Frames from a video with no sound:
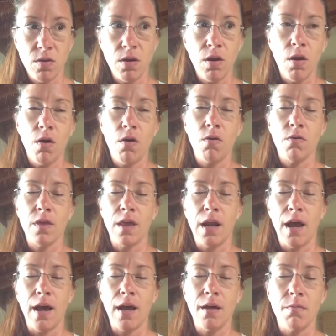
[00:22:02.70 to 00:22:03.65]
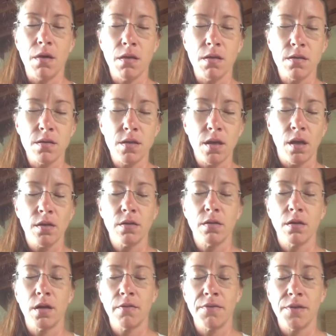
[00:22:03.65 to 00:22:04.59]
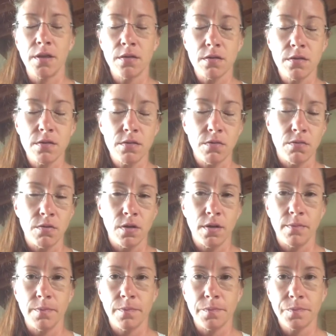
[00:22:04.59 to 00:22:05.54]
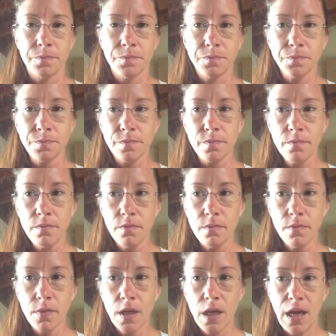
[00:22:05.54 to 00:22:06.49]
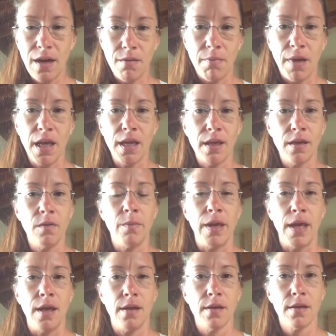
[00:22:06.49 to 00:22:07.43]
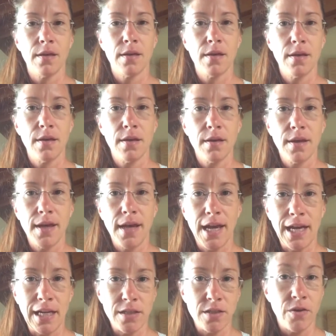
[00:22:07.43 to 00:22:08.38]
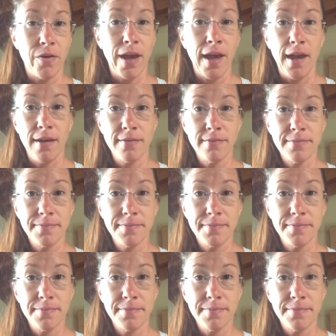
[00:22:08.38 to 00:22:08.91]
know that I am in the center of this storm and it might kill me, and it's okay.